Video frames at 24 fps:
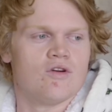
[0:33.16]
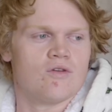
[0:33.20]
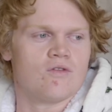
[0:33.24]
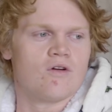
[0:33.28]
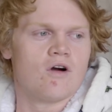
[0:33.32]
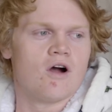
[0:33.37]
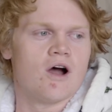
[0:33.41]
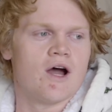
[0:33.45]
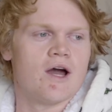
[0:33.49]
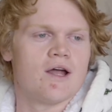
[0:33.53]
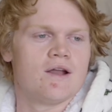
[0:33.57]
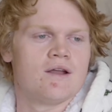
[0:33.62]
You're
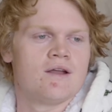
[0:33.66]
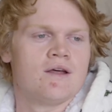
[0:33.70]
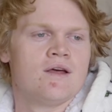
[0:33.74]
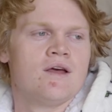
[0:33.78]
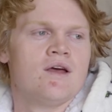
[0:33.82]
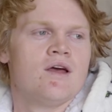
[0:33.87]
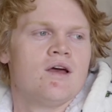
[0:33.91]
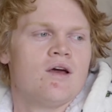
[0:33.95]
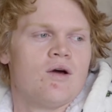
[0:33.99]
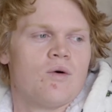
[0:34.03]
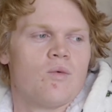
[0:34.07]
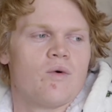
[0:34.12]
right.
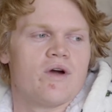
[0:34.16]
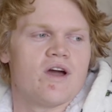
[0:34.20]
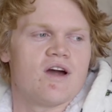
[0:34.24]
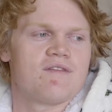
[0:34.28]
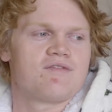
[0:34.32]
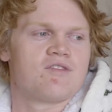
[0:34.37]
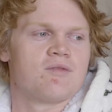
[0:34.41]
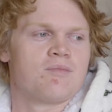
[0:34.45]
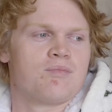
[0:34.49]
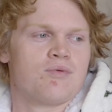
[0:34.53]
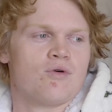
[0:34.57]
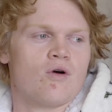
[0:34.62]
We
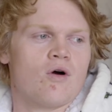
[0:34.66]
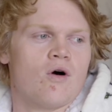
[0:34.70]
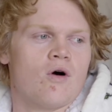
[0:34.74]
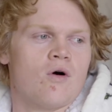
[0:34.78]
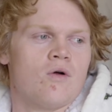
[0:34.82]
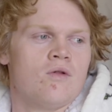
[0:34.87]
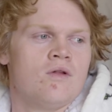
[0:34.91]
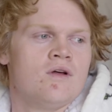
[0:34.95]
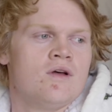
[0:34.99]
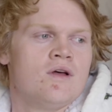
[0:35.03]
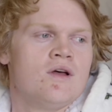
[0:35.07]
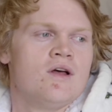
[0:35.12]
have to
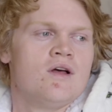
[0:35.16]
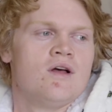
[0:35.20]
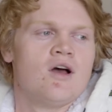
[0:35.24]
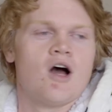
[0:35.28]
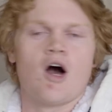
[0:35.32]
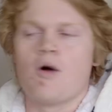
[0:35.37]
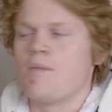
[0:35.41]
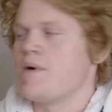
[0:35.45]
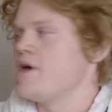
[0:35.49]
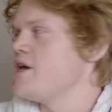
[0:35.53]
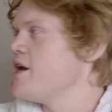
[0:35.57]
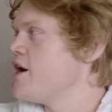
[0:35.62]
brawl.
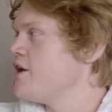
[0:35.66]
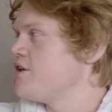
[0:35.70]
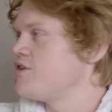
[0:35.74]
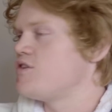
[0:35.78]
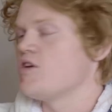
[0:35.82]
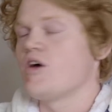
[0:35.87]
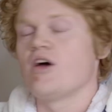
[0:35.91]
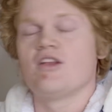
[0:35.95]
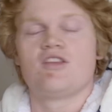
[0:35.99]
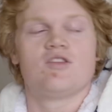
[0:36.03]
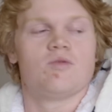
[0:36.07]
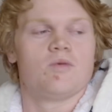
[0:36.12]
I'll meet you
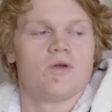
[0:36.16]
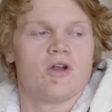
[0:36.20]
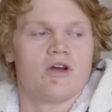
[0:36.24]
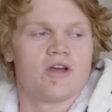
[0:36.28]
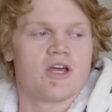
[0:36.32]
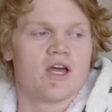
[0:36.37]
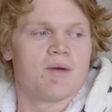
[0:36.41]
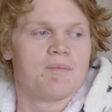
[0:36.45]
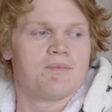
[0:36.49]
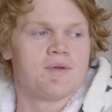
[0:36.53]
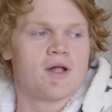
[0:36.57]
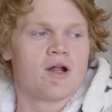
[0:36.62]
outside so we
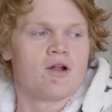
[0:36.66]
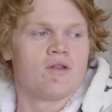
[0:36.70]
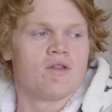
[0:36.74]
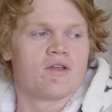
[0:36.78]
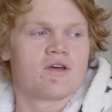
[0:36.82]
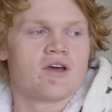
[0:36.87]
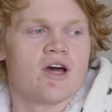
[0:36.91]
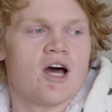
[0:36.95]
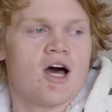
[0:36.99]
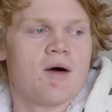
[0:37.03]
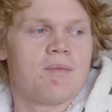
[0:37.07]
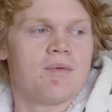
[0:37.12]
don't get blood on the
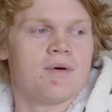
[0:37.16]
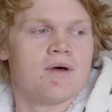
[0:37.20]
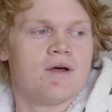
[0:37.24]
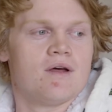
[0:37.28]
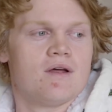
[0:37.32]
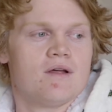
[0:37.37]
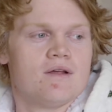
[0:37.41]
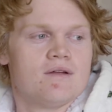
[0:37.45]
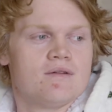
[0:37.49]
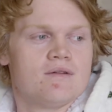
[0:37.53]
carpet.